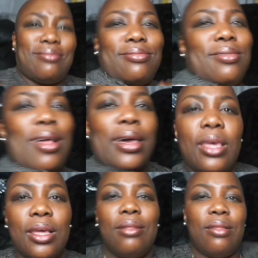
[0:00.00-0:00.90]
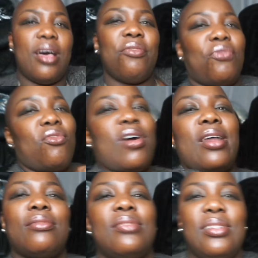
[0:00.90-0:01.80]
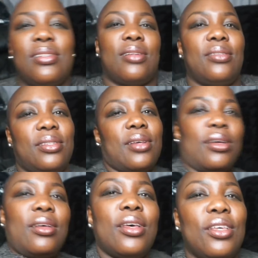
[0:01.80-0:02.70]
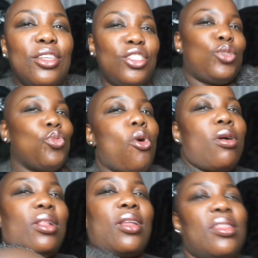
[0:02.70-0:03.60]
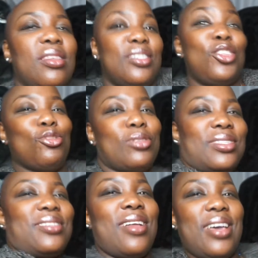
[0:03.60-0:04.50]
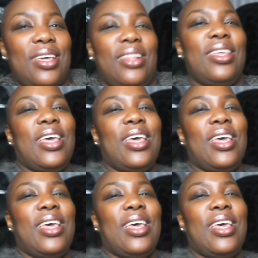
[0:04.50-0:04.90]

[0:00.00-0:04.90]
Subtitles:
flying left, right, and center. You just walk like this and you're slaying.